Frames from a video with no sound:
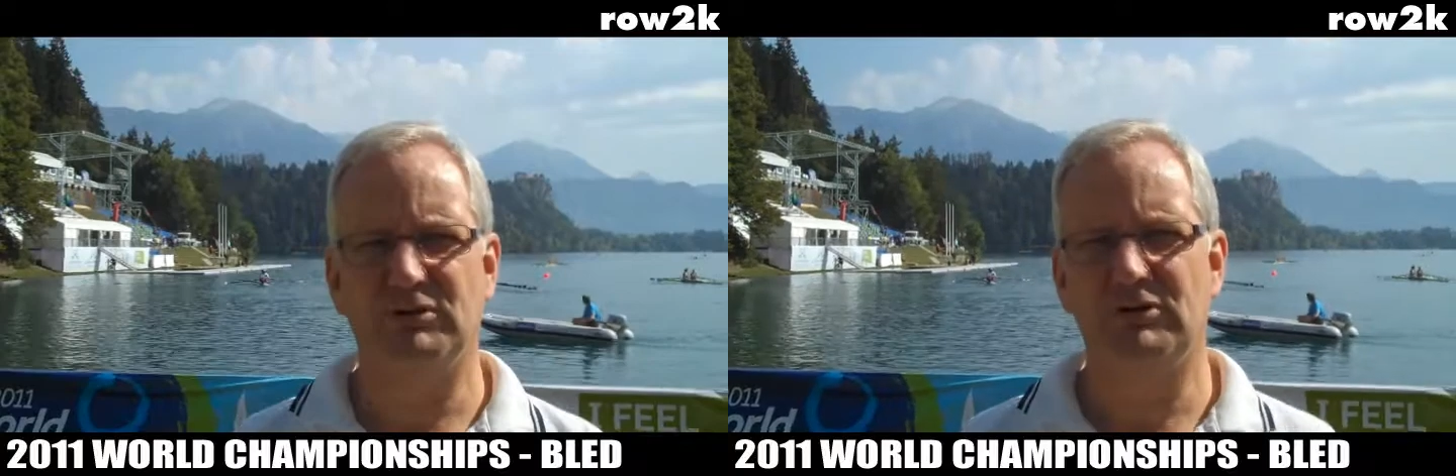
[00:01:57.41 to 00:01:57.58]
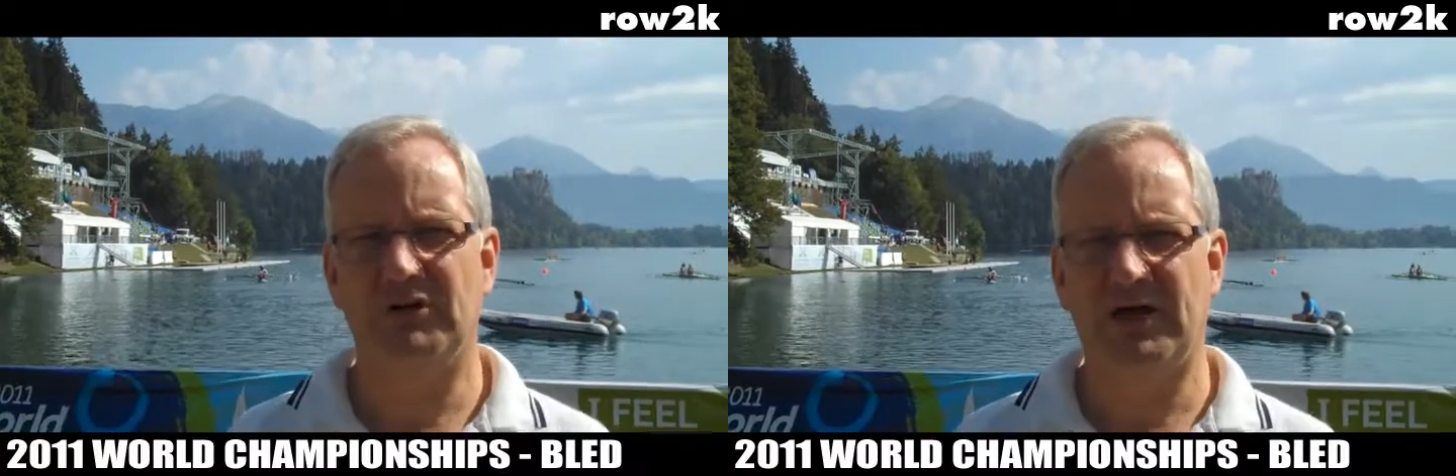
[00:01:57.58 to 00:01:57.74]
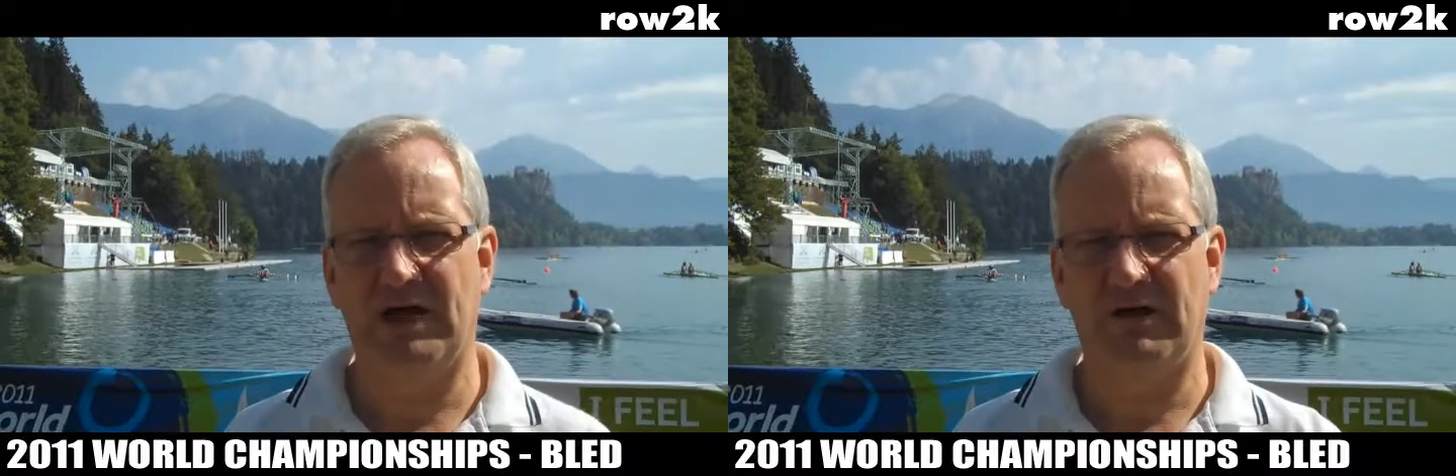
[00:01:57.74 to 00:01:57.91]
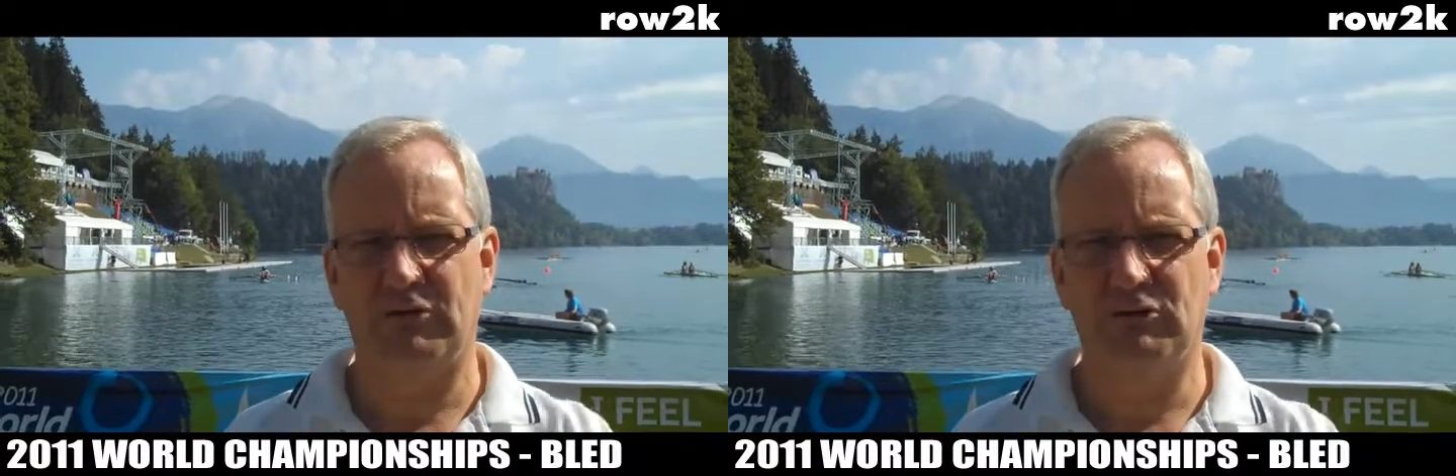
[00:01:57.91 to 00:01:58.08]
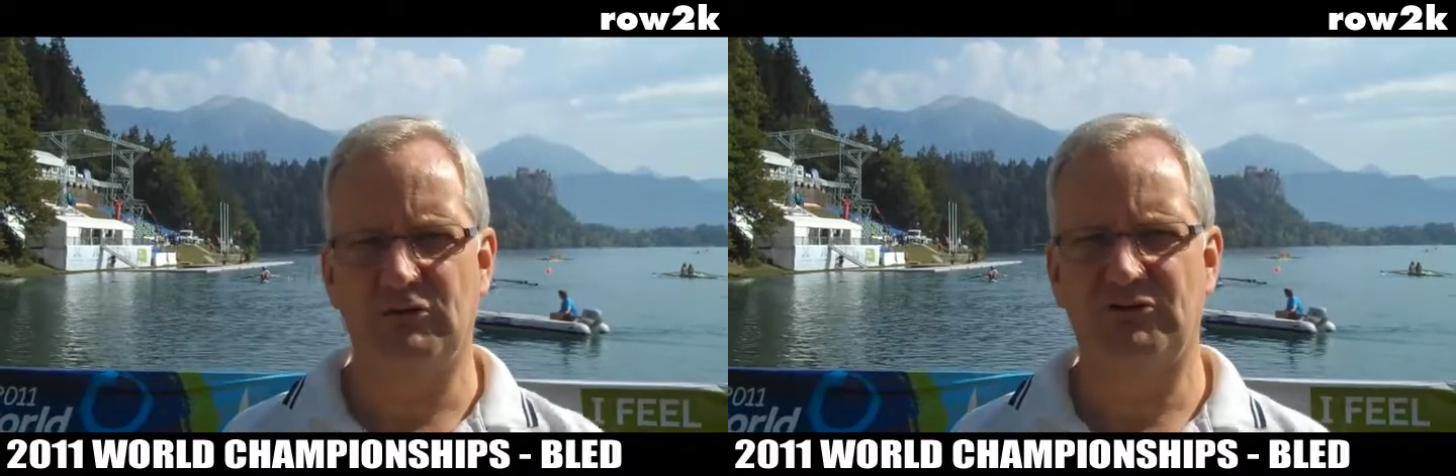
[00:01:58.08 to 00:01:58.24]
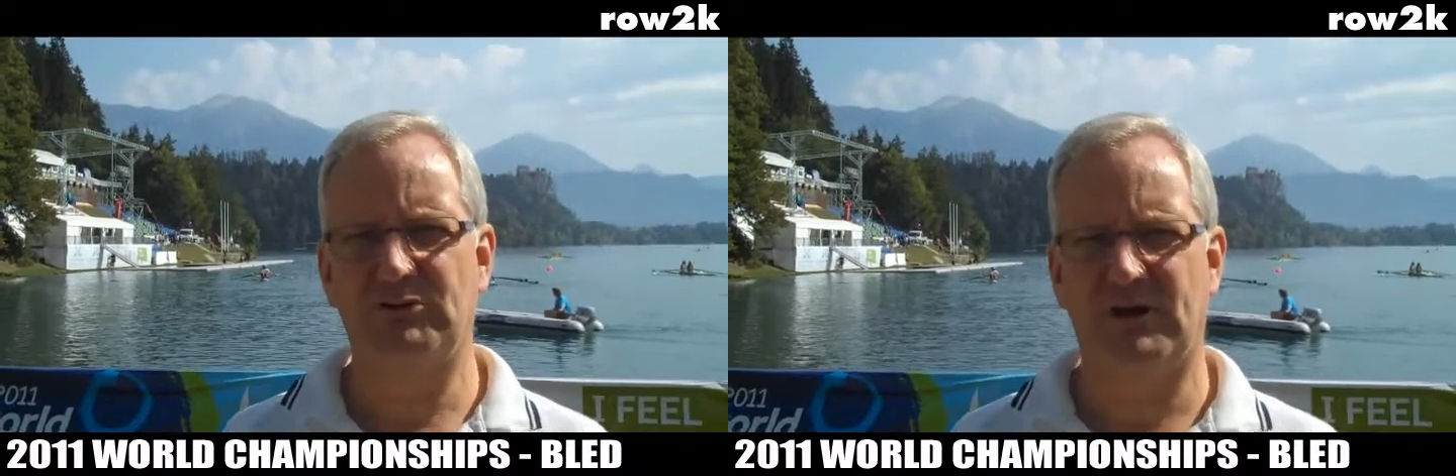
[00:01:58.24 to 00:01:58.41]
pull down
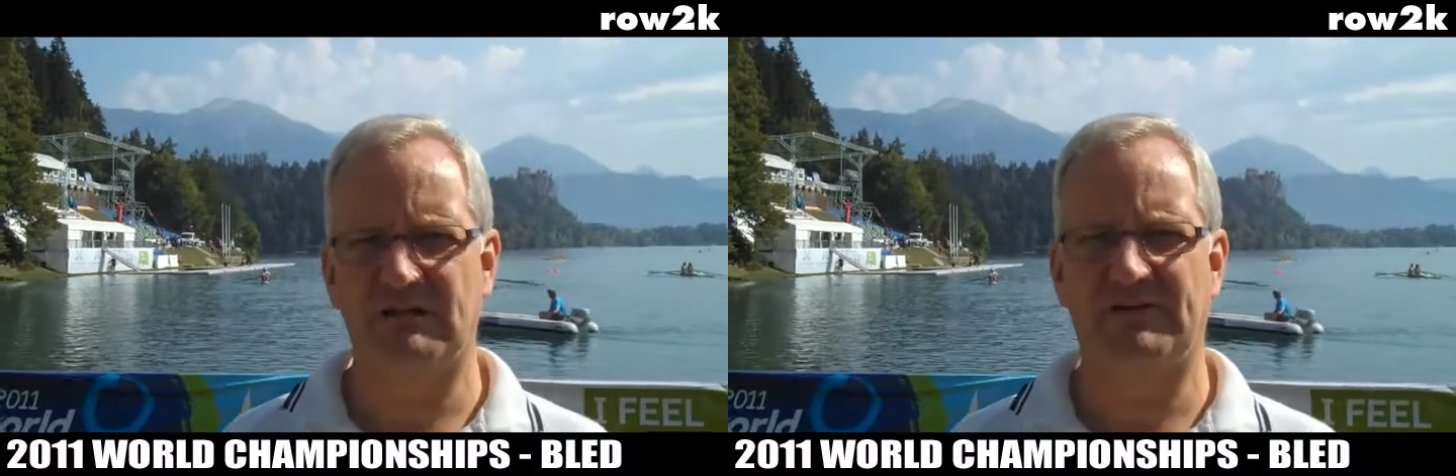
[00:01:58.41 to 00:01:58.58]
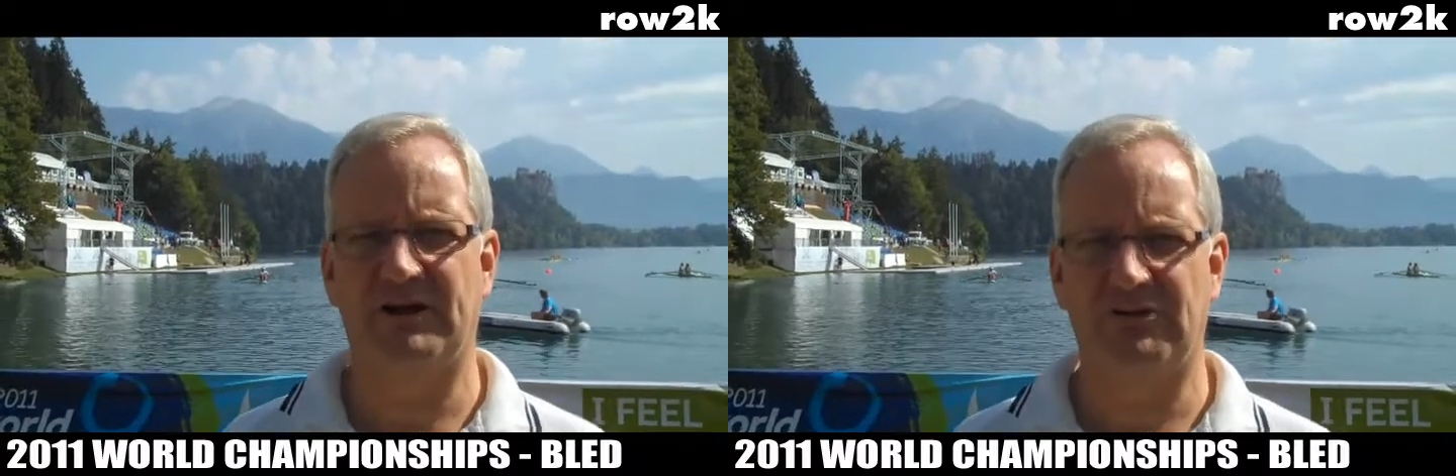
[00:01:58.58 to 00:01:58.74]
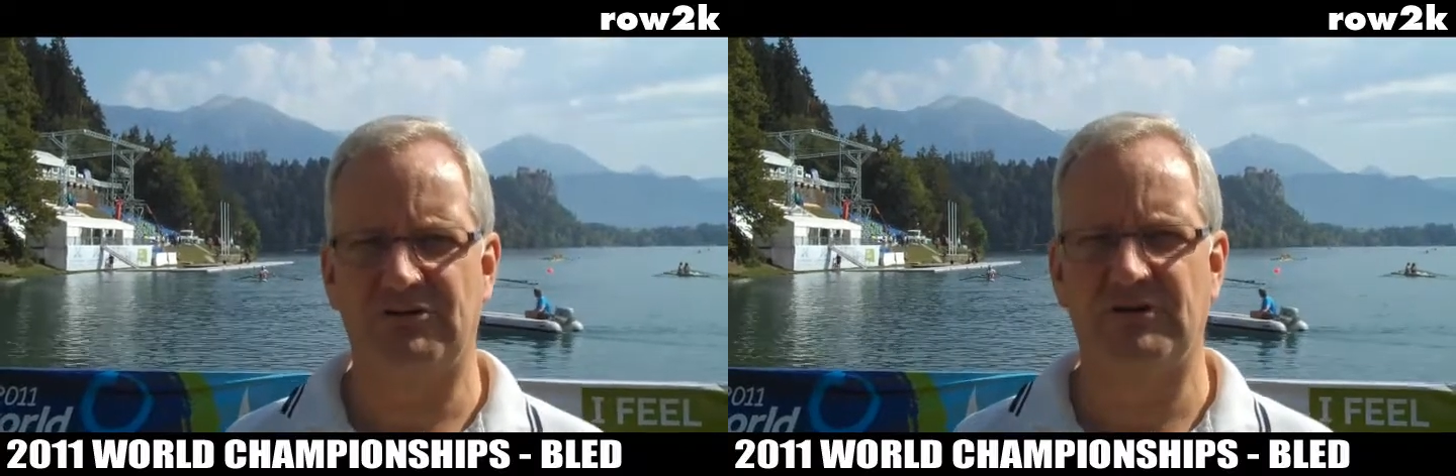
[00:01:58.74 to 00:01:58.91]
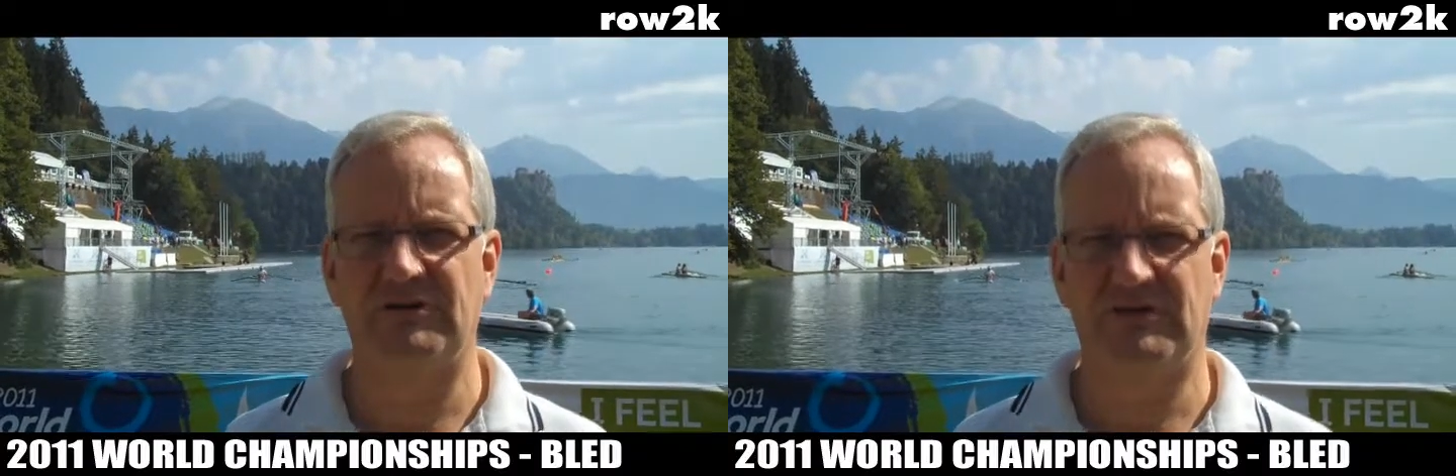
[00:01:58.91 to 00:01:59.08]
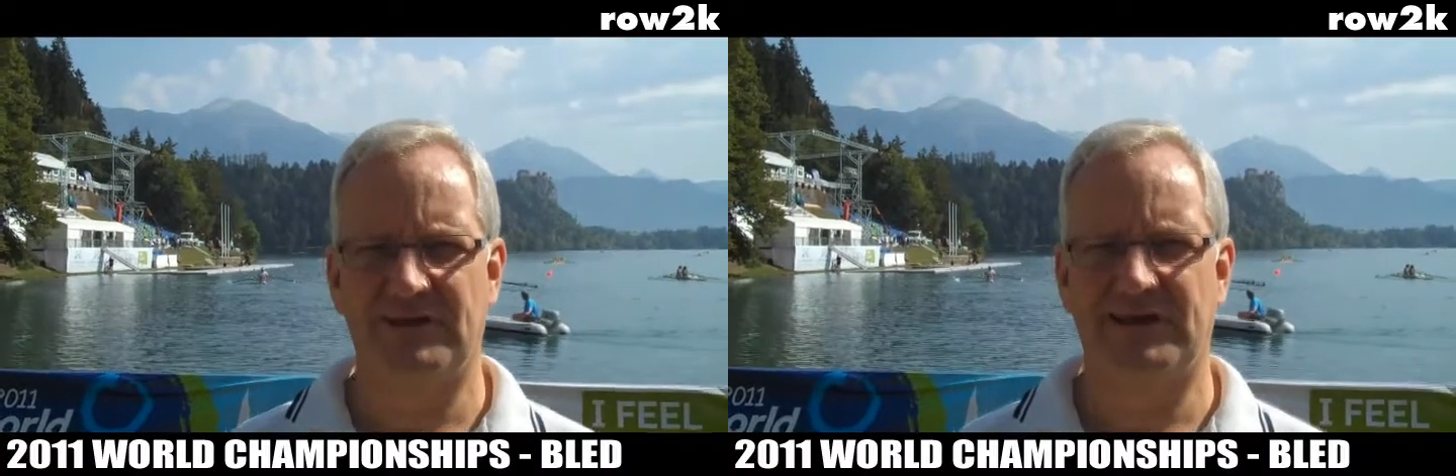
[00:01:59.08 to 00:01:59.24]
all 1,200